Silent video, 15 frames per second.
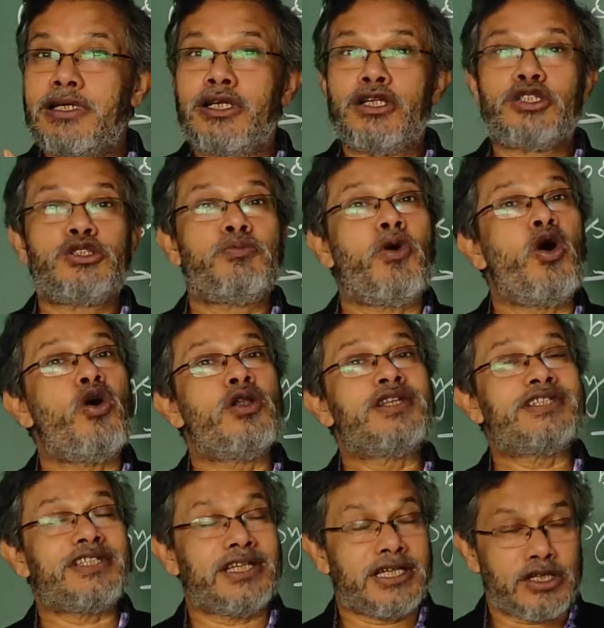small
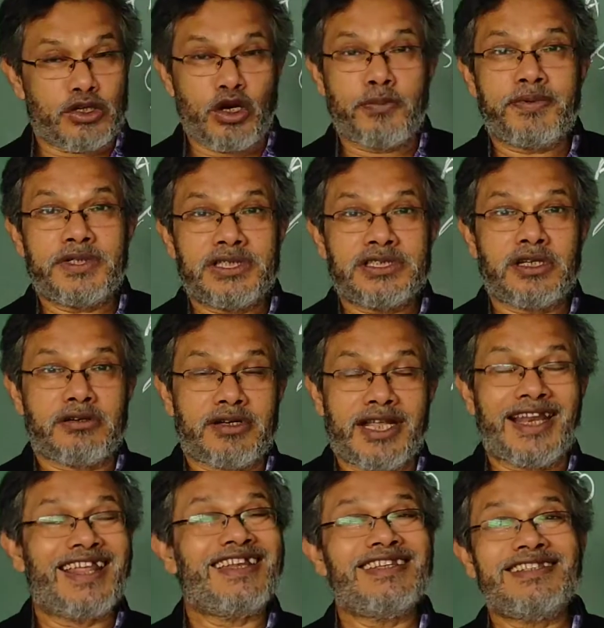sharecroppers or
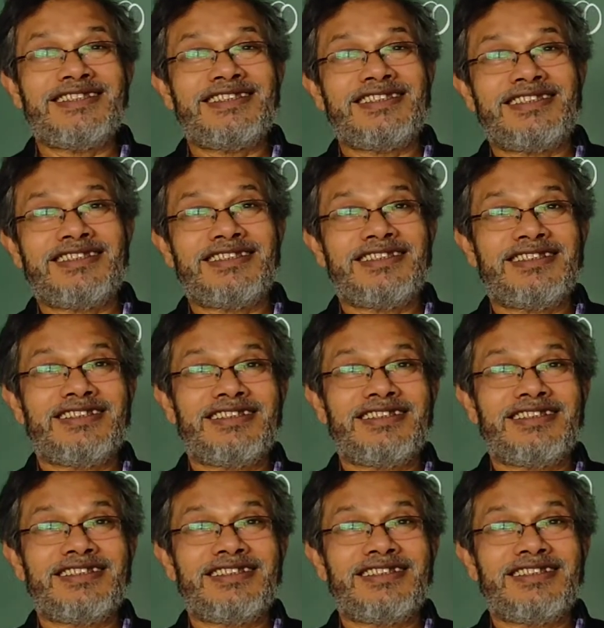tenants